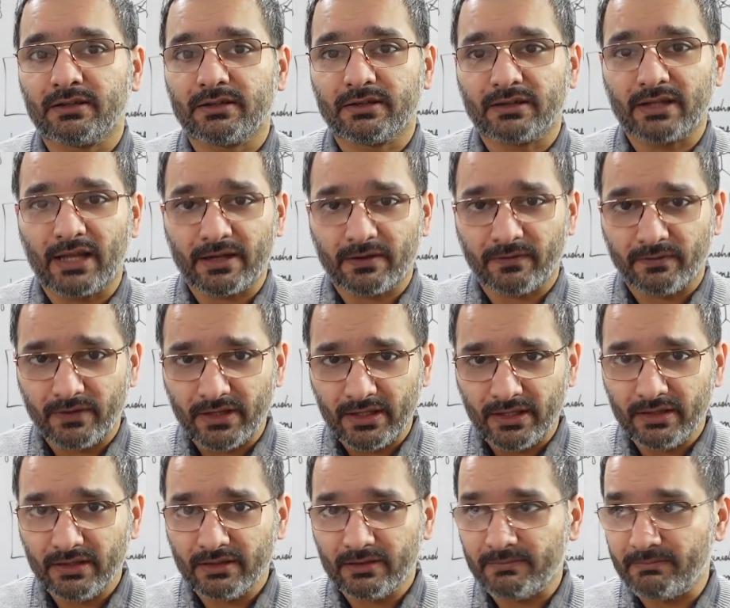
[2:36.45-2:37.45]
that
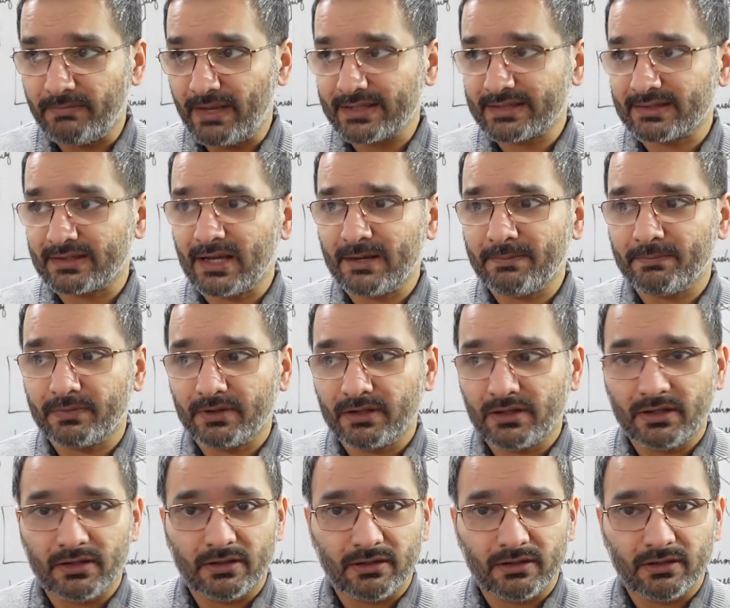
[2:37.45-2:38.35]
we messed up,